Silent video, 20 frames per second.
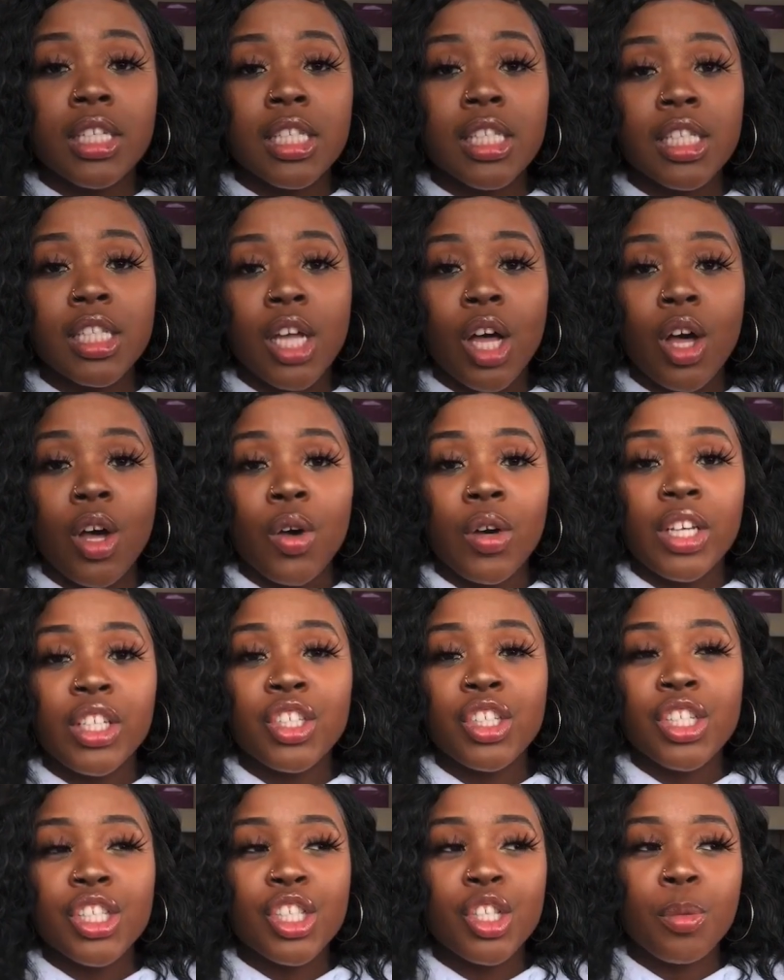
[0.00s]
So it's
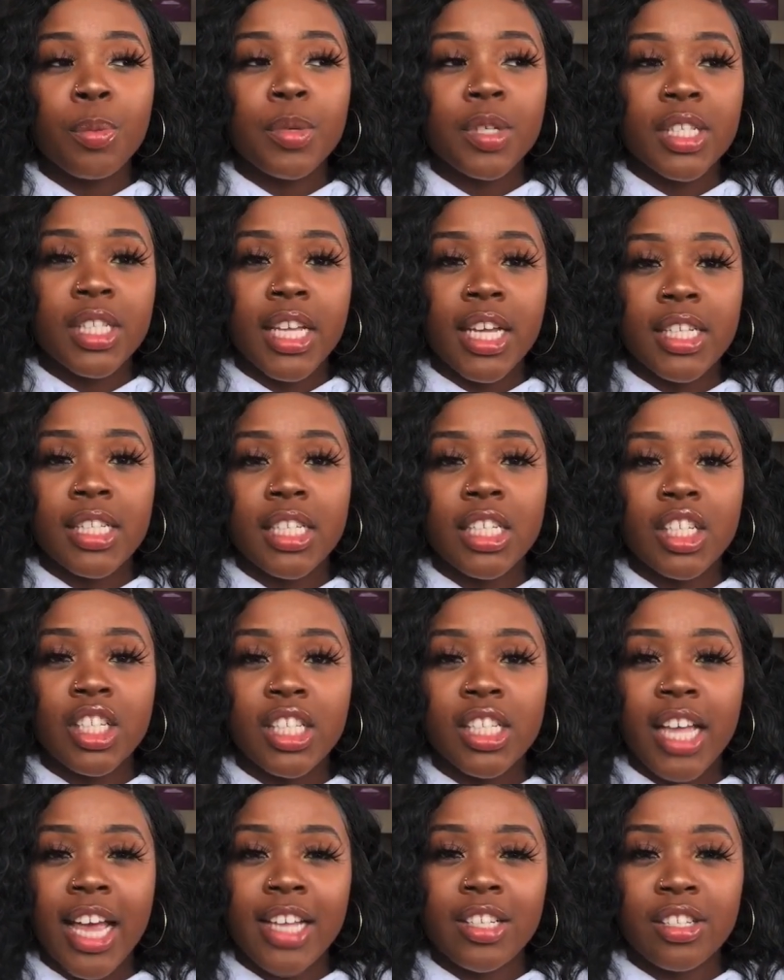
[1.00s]
just super sexy. It
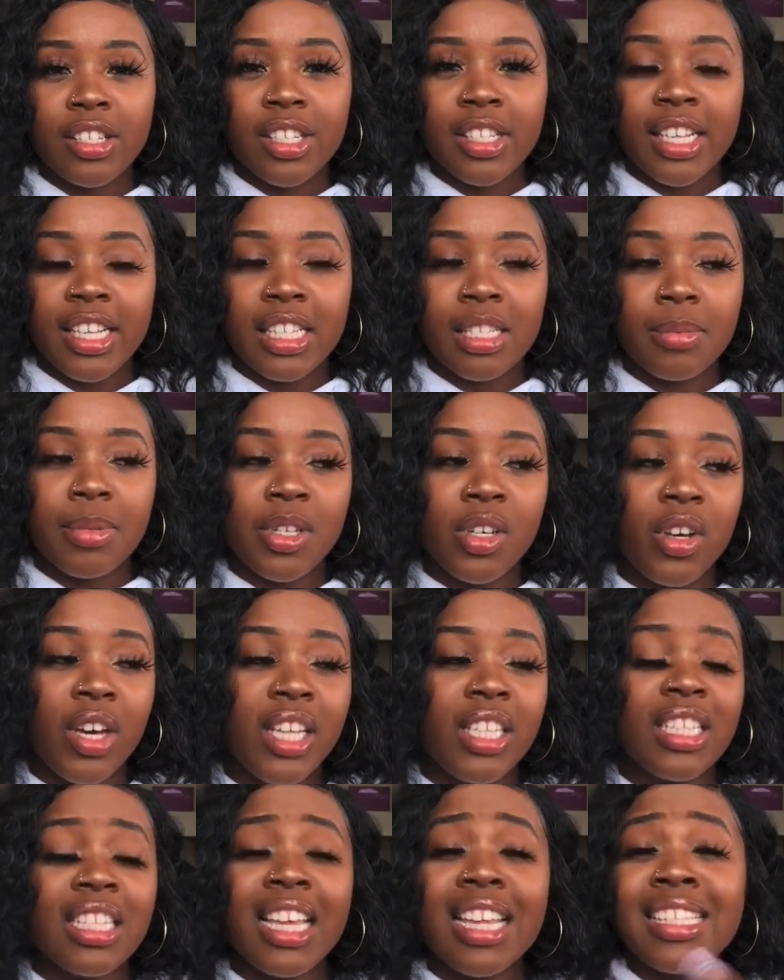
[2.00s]
just adds on a sex appeal,
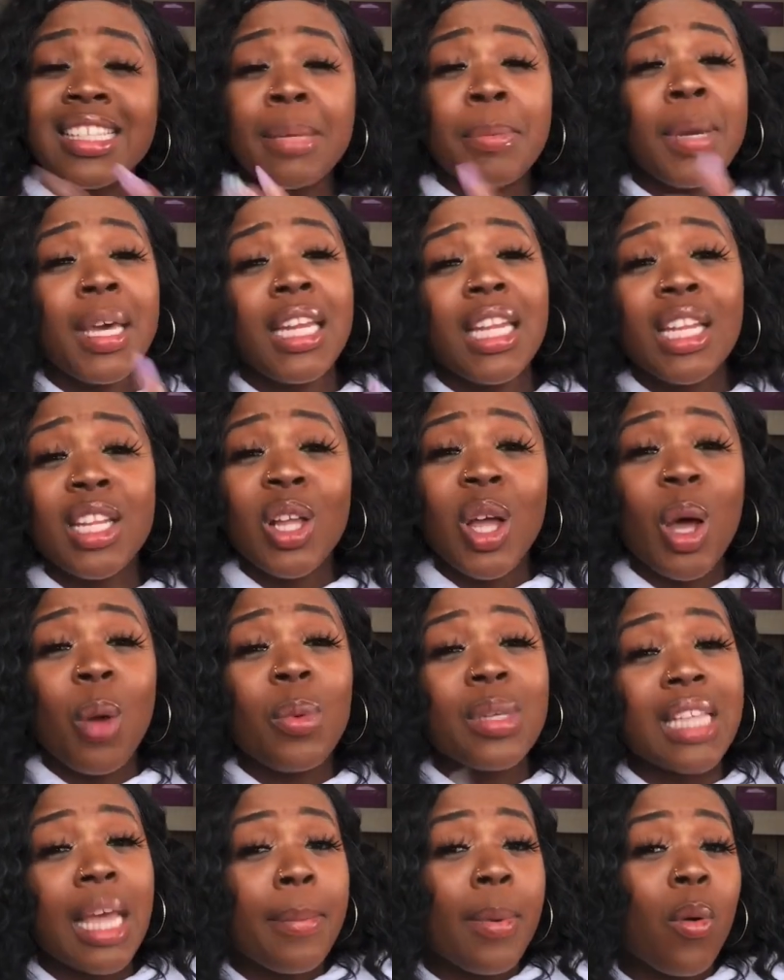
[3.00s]
and depending on
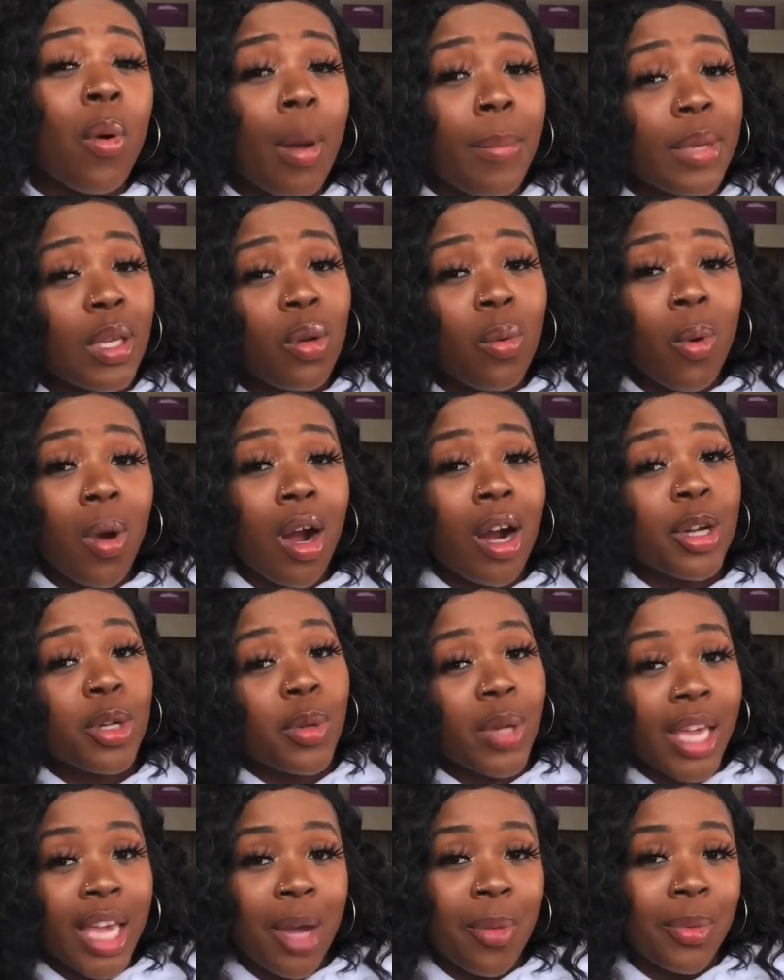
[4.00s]
what type of woman you are, you
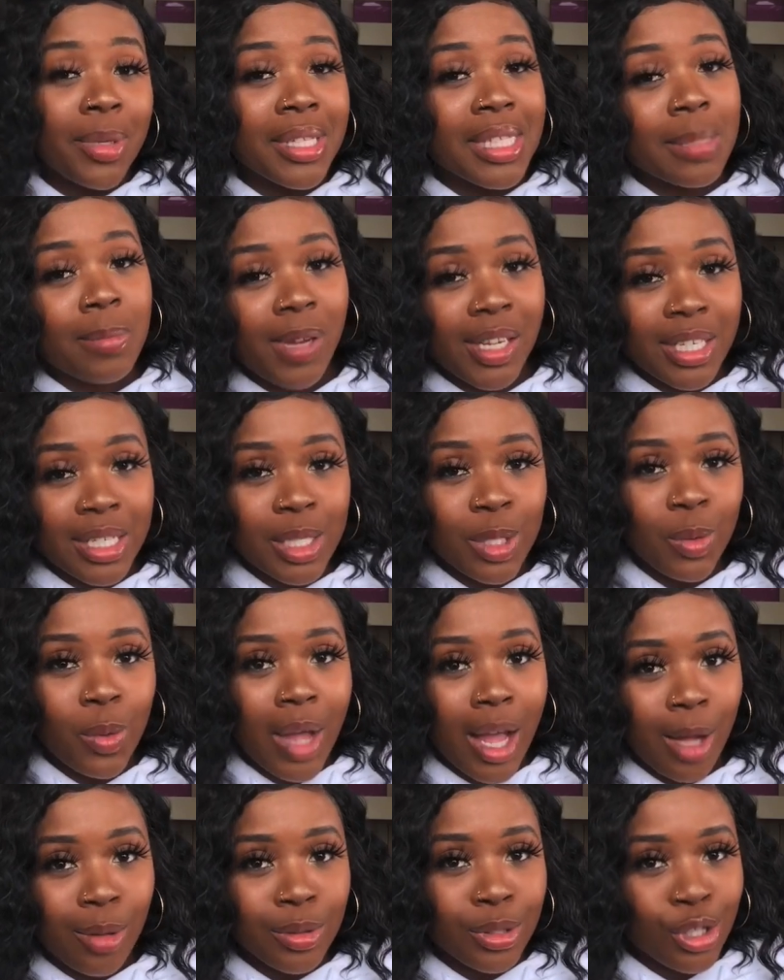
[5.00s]
can wear this bodysuit
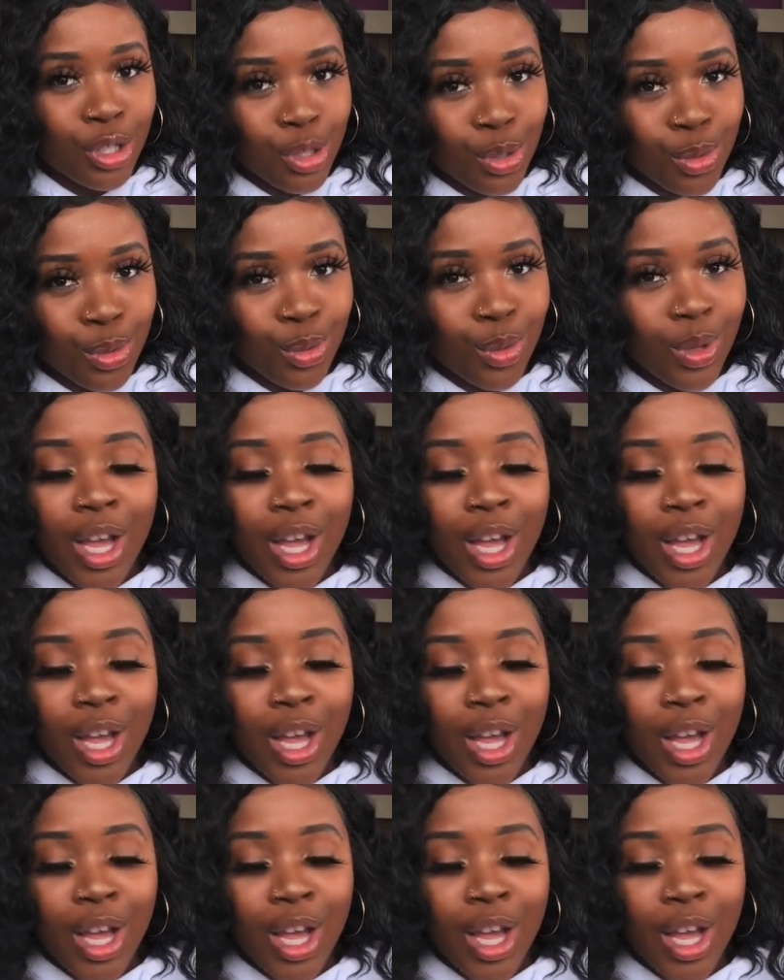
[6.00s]
out too.